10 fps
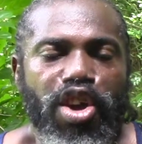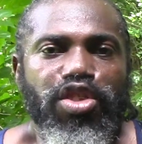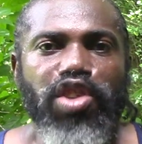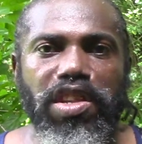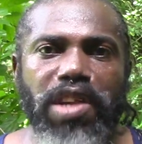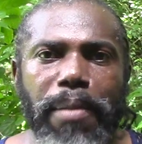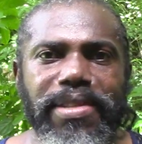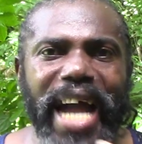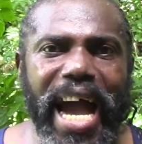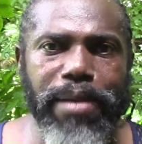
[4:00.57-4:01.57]
So
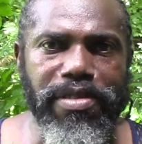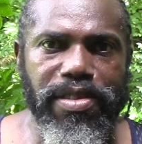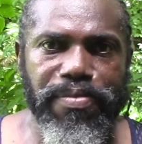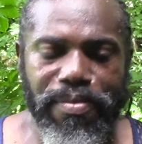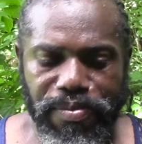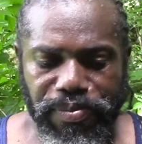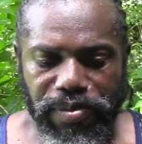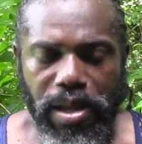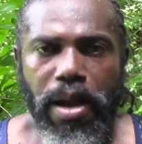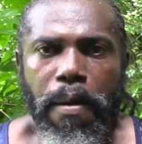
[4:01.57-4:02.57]
sometimes,
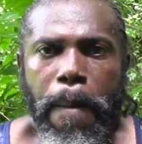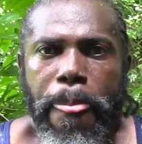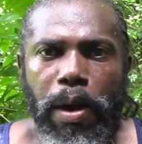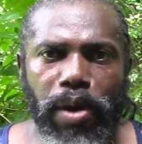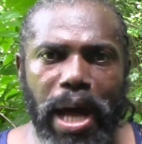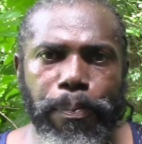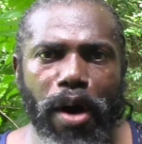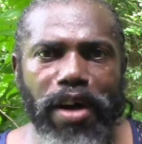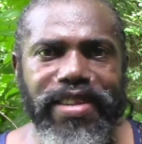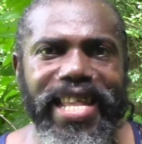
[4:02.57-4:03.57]
when a
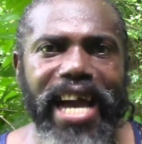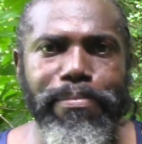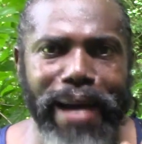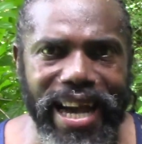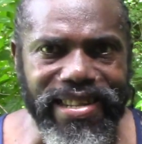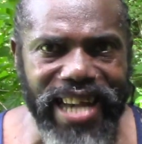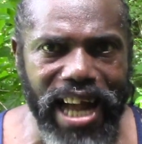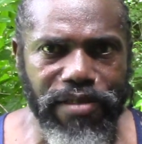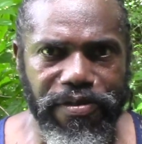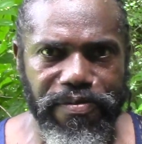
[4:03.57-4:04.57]
person like
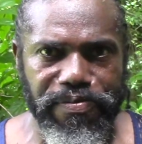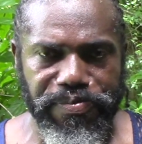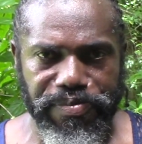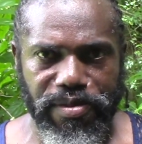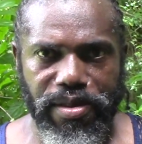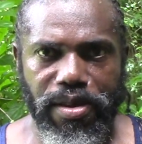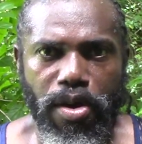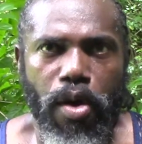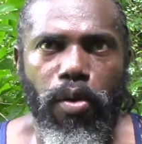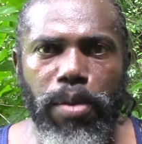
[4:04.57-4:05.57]

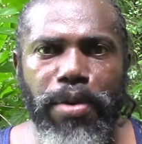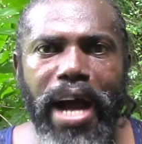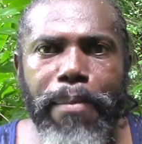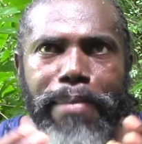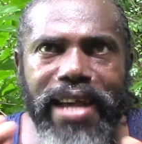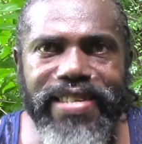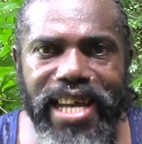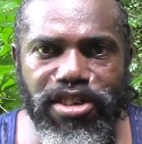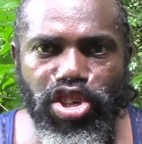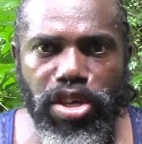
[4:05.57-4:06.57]
myself would bring a
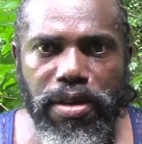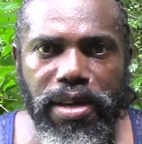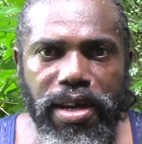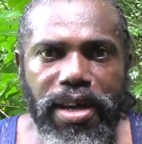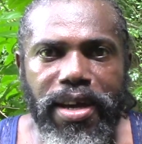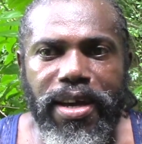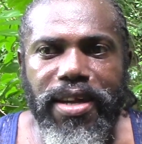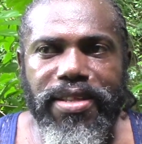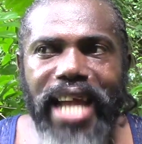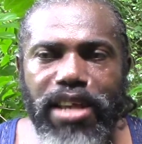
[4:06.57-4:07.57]
message
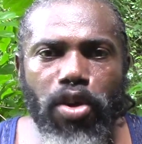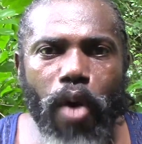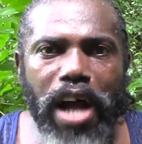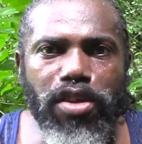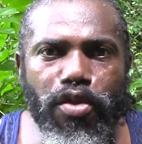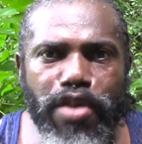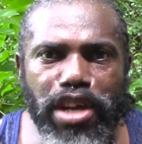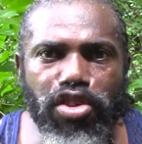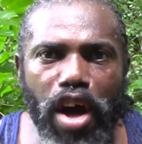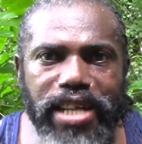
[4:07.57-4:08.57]
that you want to
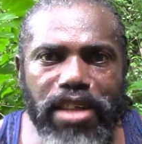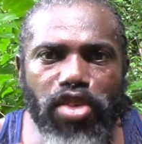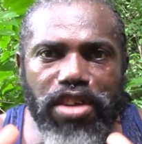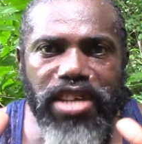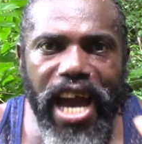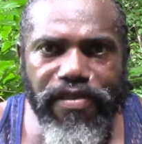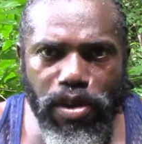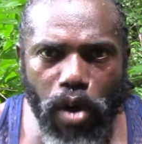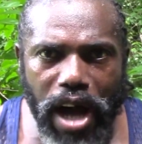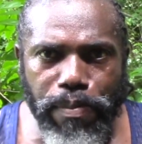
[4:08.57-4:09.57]
reach out and touch
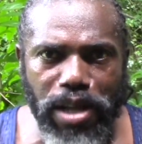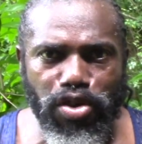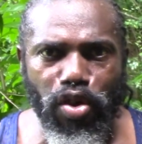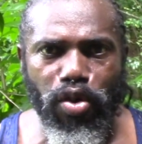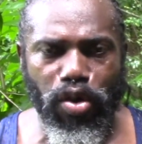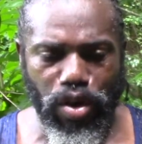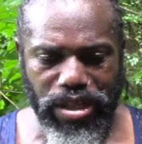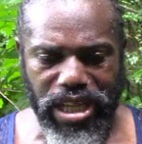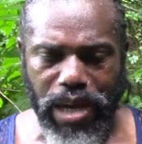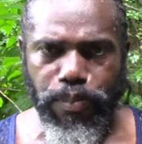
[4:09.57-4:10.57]
everyone, but you,
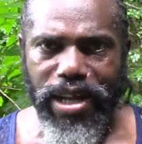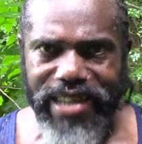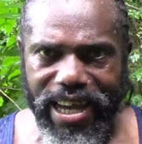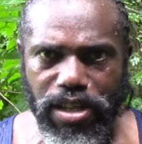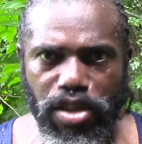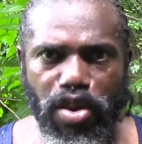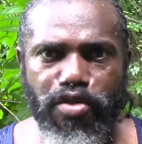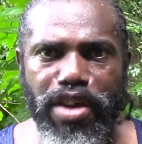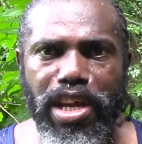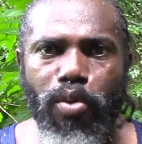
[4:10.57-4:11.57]
deep within,
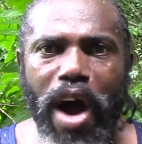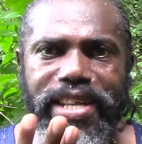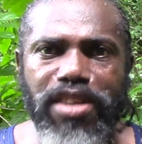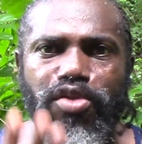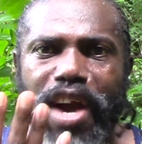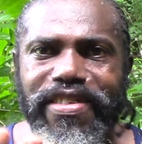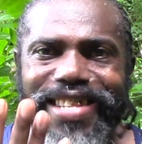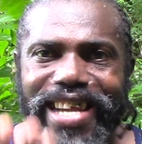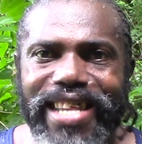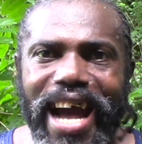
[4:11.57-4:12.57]
you really want it to
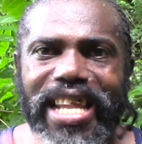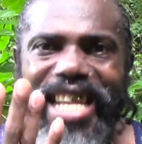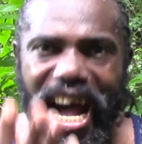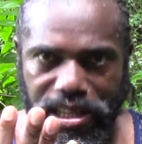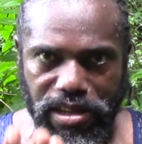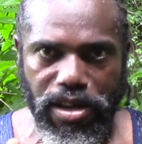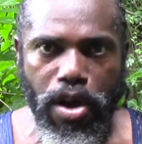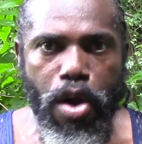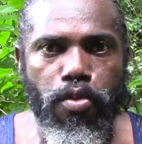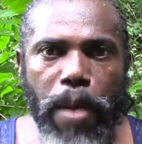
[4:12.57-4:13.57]
resonate a lot
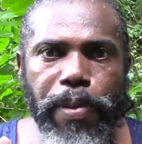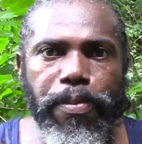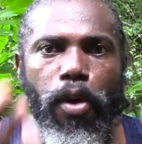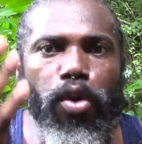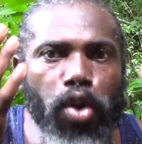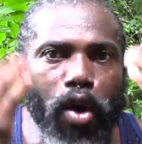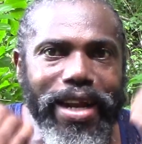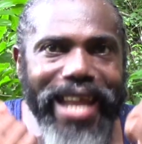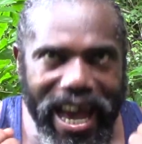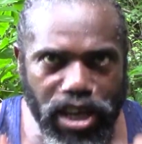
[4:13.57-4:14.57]
with people who look
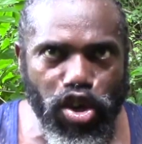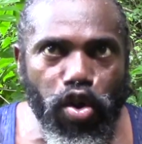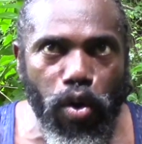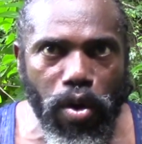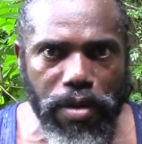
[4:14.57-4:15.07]
like you,